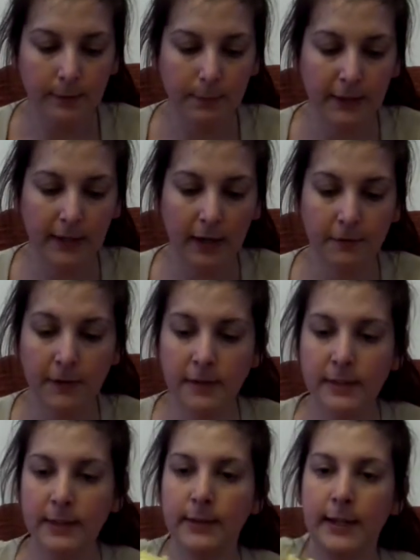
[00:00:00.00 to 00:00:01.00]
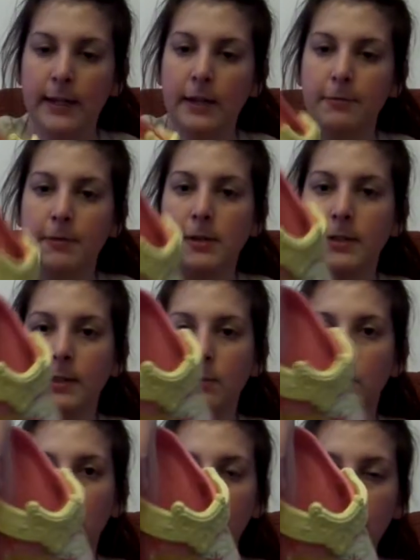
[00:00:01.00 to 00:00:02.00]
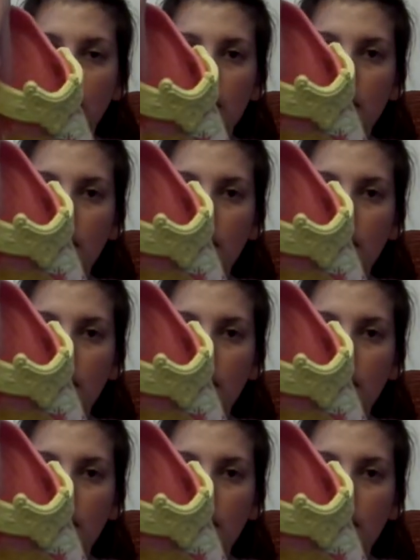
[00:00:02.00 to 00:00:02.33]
But yeah, I found these ones here, Frozen ones.